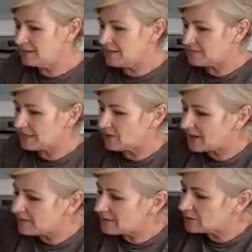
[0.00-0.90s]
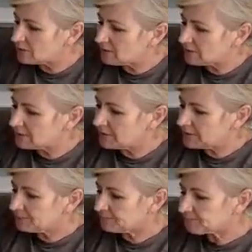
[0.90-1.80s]
Can I have a little look?
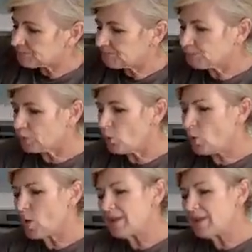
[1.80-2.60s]
Oh, I